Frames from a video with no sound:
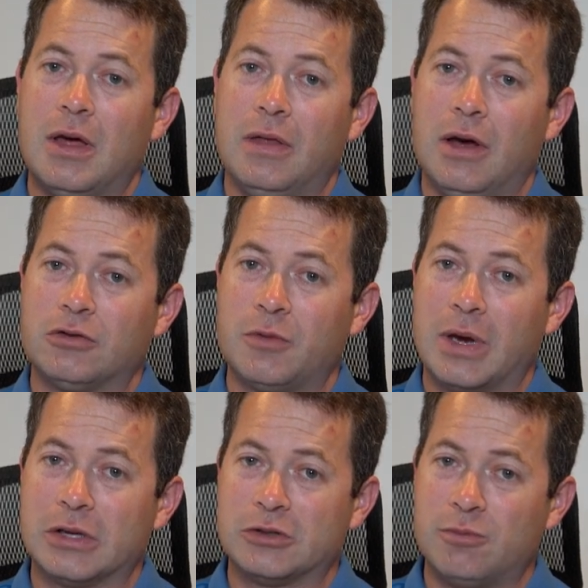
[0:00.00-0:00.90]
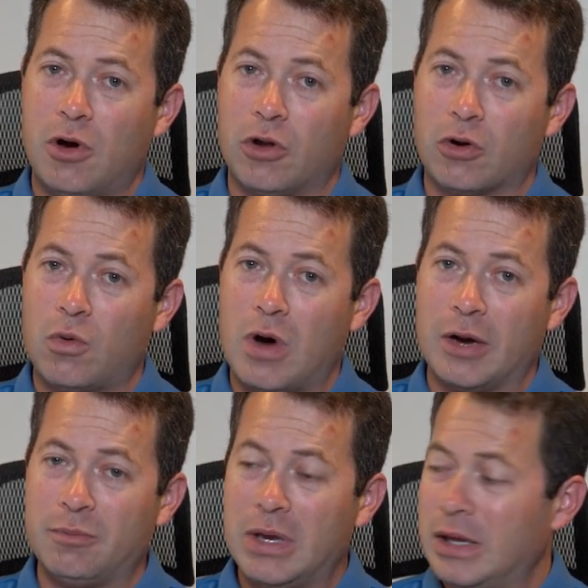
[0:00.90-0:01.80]
They also make a smaller
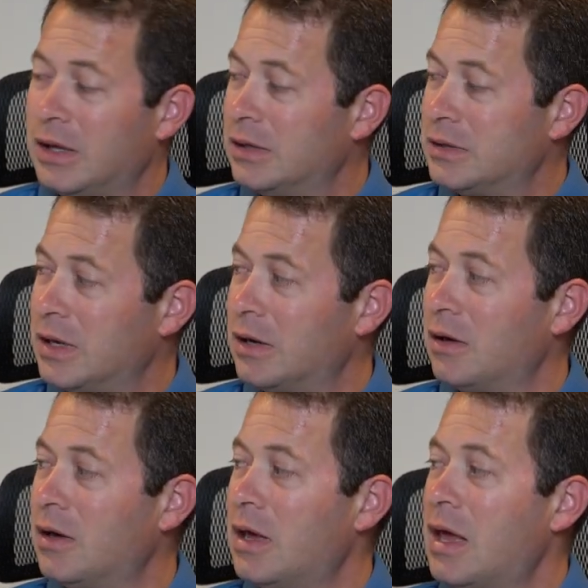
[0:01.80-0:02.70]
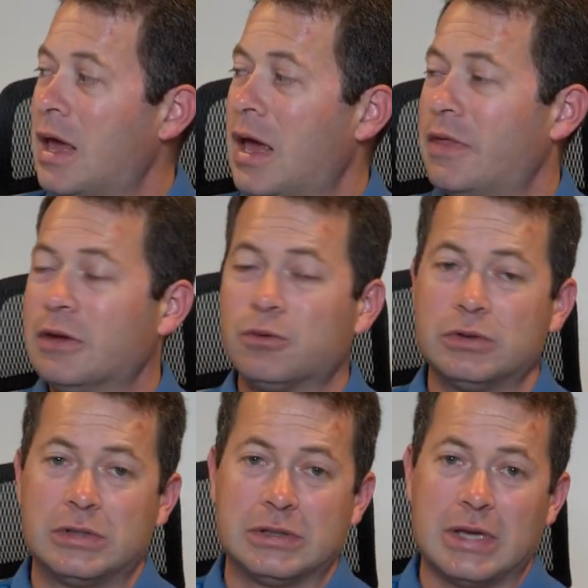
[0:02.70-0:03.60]
Quad Mini antenna and this
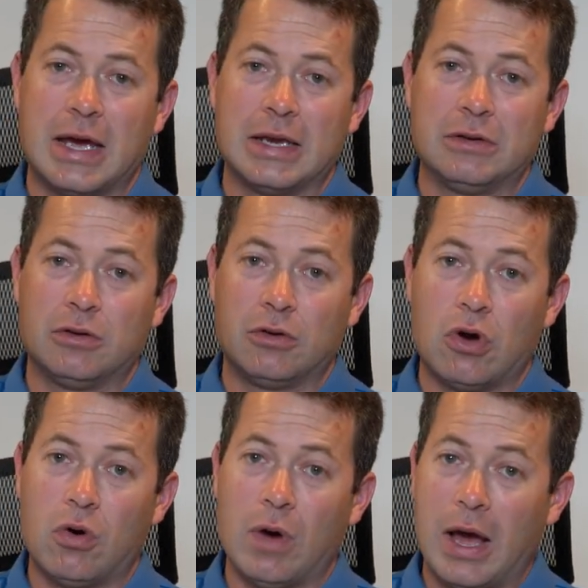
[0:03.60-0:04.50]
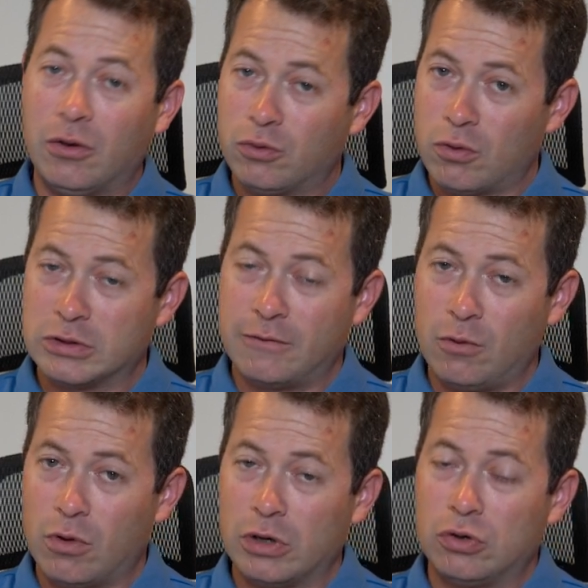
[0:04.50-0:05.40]
one is designed to go outdoors if
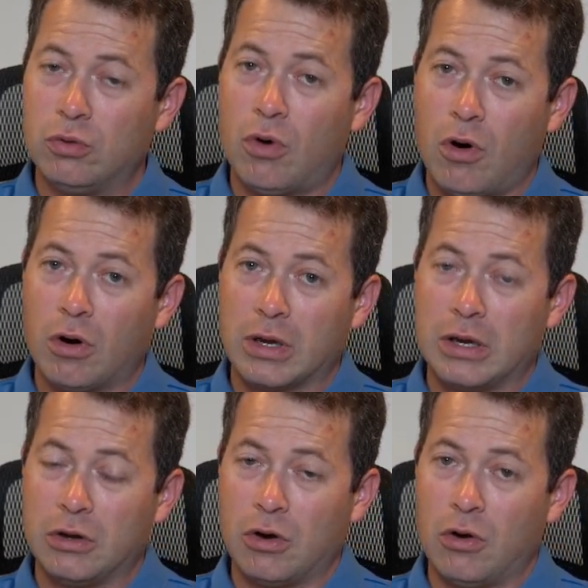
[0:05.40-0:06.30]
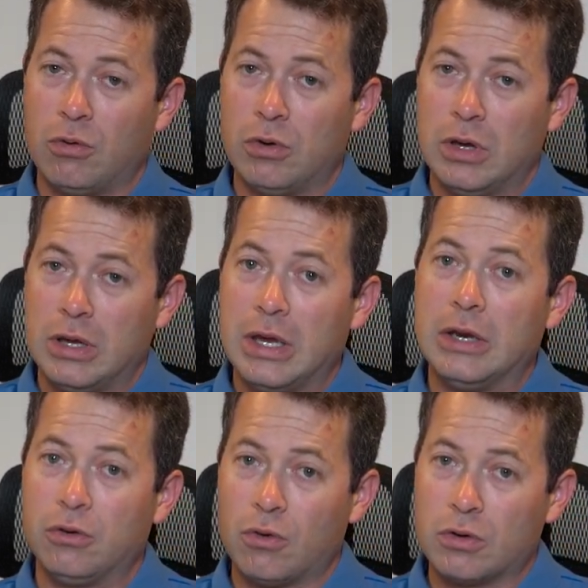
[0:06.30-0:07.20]
you want it to or it can go
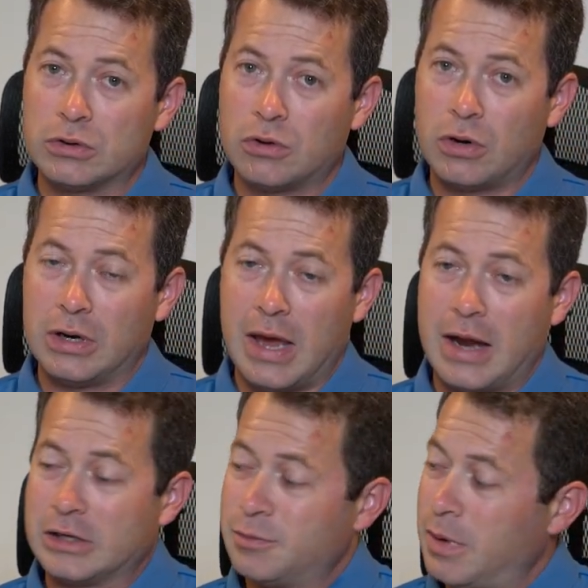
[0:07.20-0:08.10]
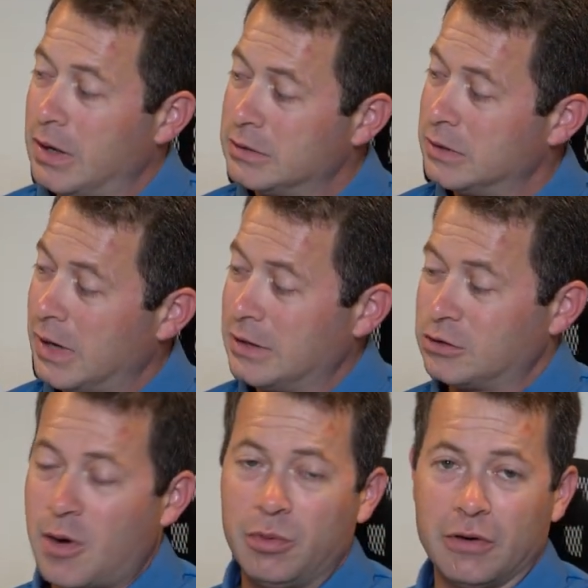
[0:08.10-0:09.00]
indoors or in an attic space. It has
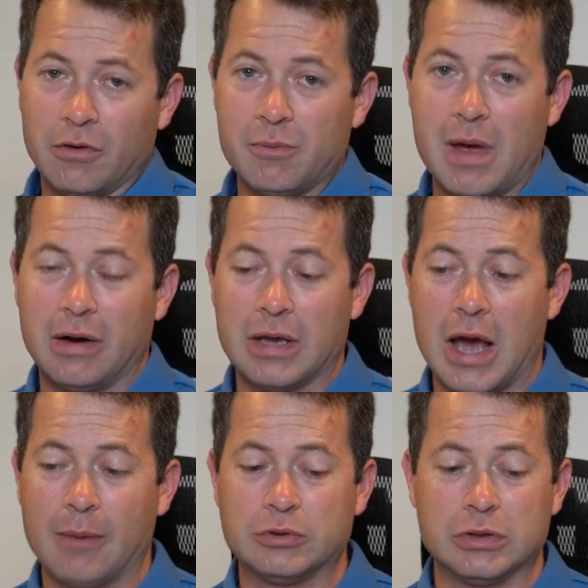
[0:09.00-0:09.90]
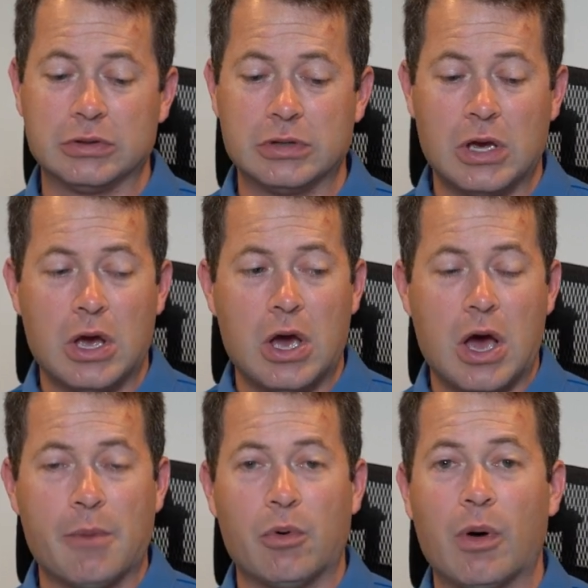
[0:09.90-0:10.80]
a couple different mounting options
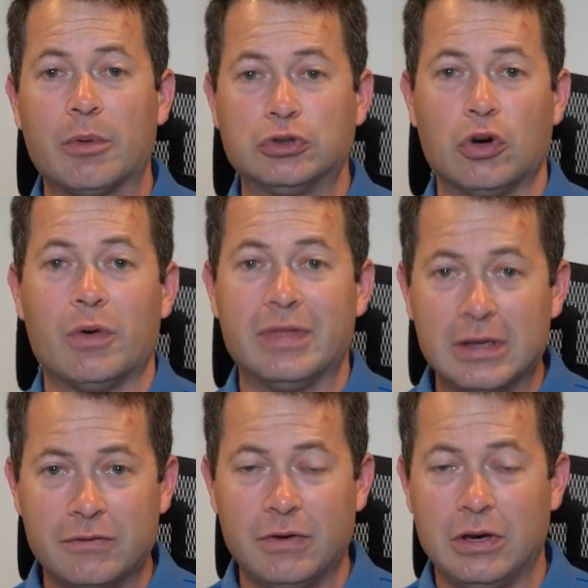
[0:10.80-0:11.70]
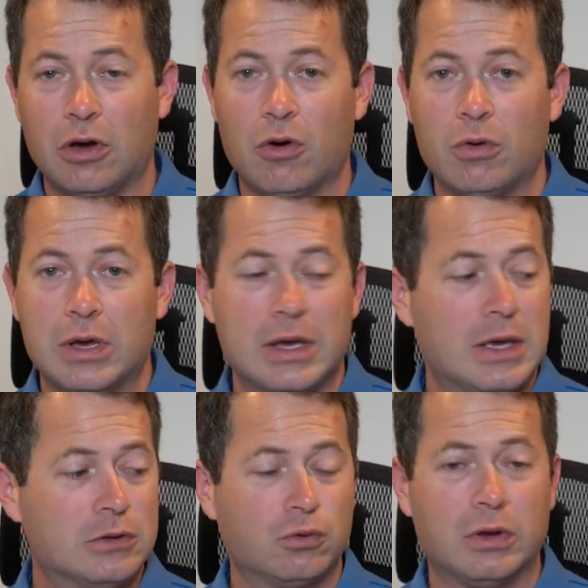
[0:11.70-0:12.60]
um, but what I'm going to show in this video
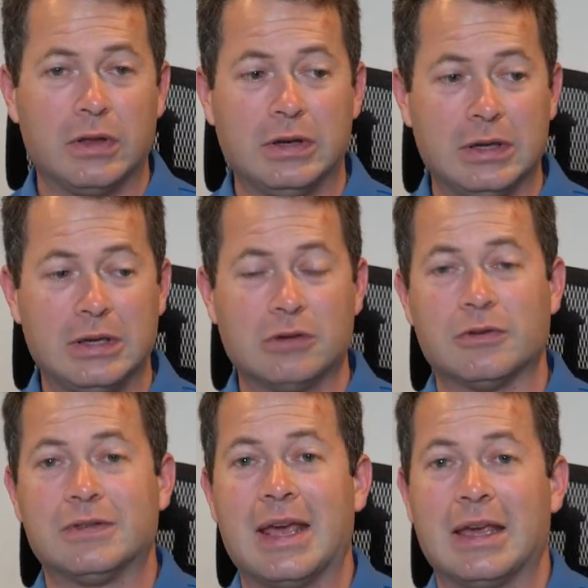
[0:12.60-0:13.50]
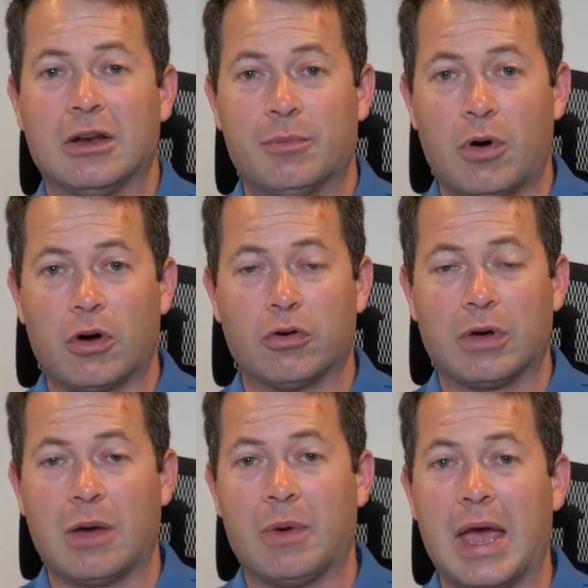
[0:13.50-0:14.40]
is really the details of taking apart your
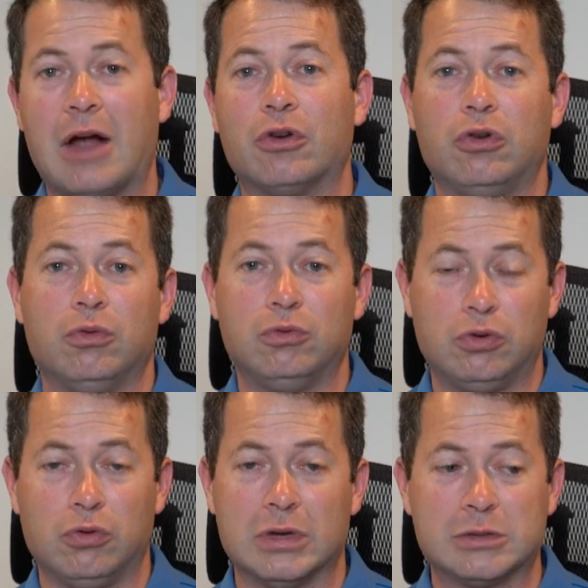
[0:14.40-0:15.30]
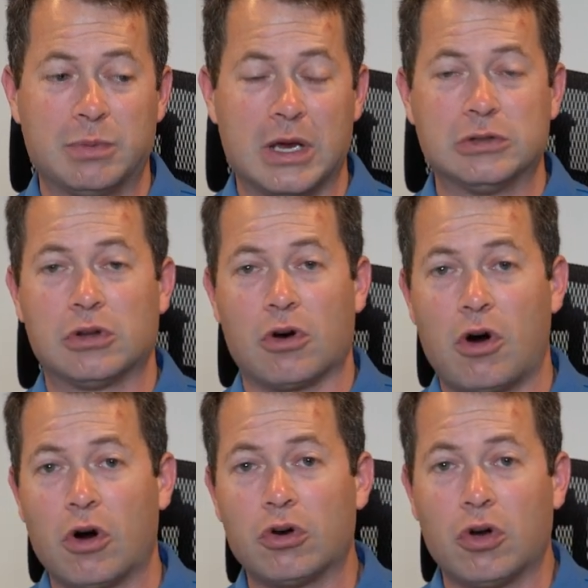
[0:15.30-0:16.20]
gateway. How do you do this? Because there
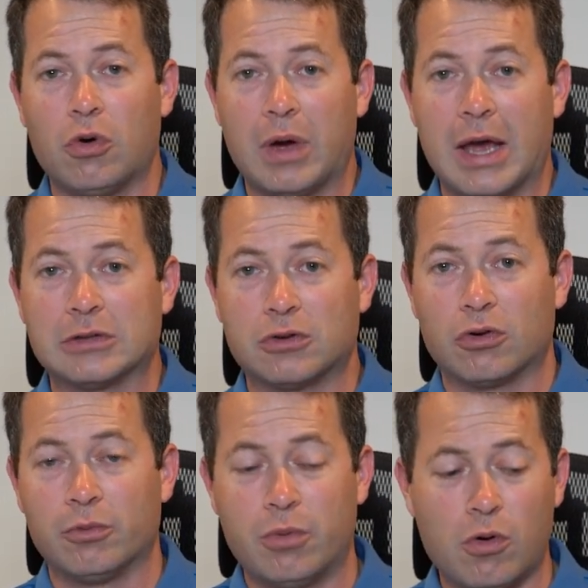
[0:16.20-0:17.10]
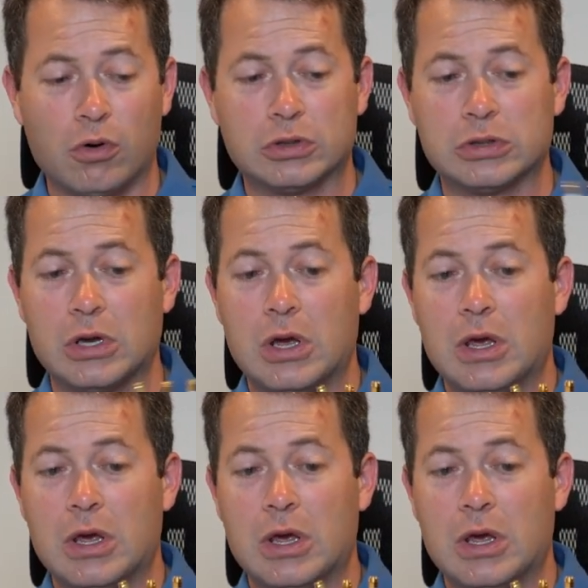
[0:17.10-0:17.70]
are no external ports.